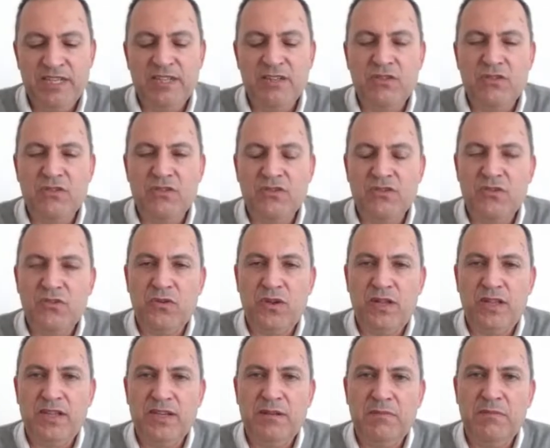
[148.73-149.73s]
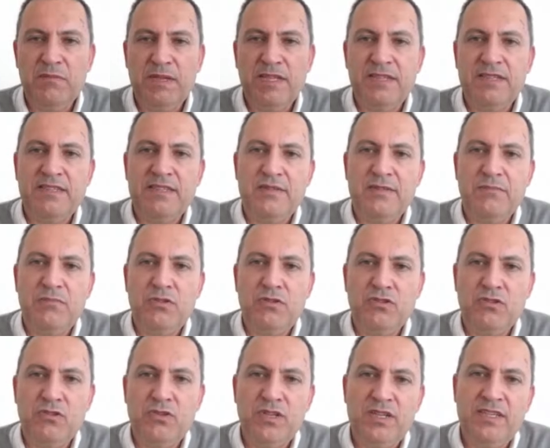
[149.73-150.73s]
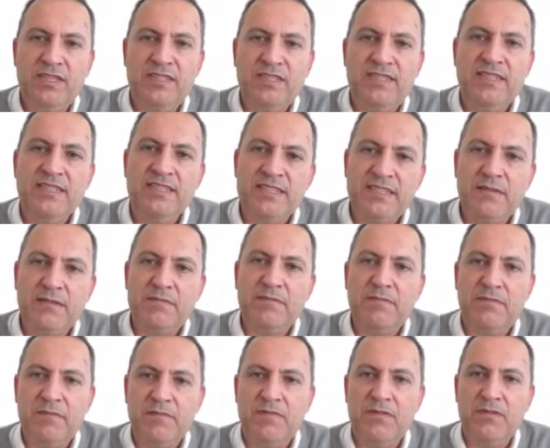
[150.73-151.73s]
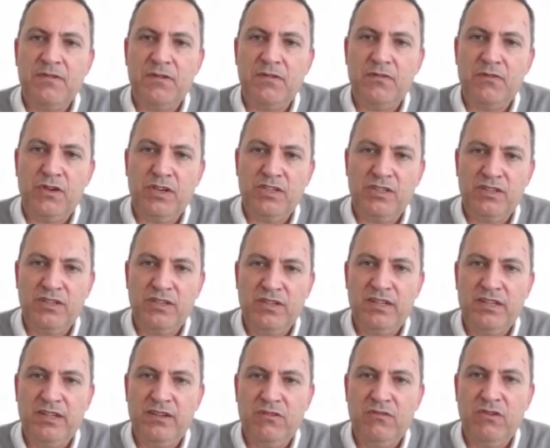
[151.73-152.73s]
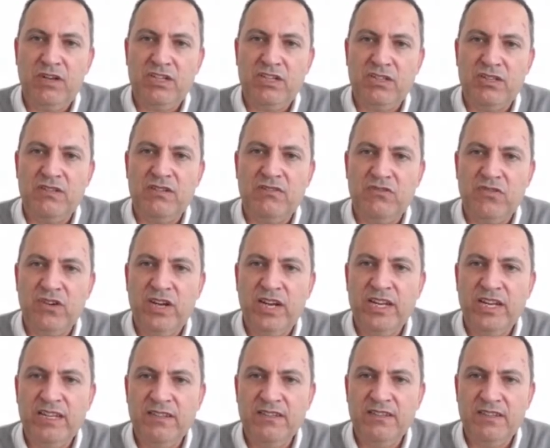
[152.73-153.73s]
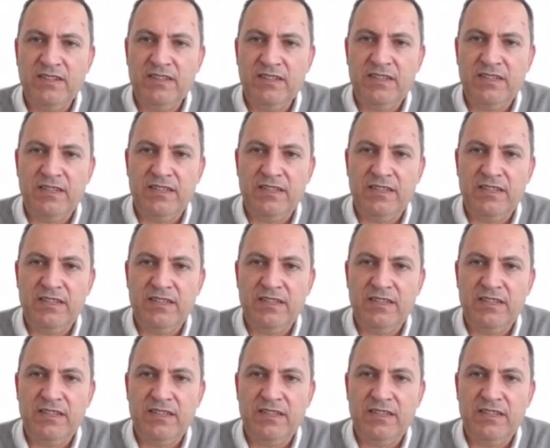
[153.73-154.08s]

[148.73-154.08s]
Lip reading: We presented also a little bit the Portuguese system for vocational and educational training,